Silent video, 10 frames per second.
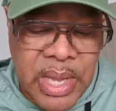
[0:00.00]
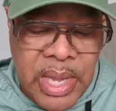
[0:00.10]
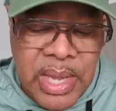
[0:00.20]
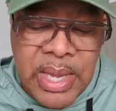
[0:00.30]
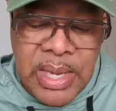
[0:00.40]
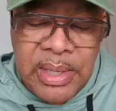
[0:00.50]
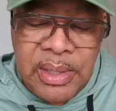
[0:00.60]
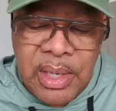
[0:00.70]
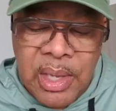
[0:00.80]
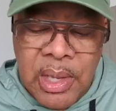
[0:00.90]
And
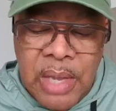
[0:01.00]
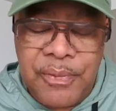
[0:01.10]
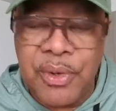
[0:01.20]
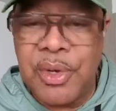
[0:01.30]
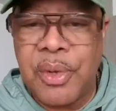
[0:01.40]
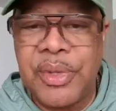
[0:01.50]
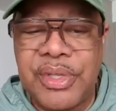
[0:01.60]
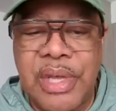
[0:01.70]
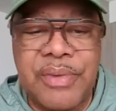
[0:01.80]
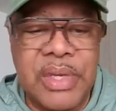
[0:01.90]
if you know the
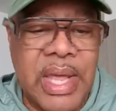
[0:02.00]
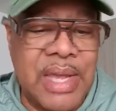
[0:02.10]
7 days,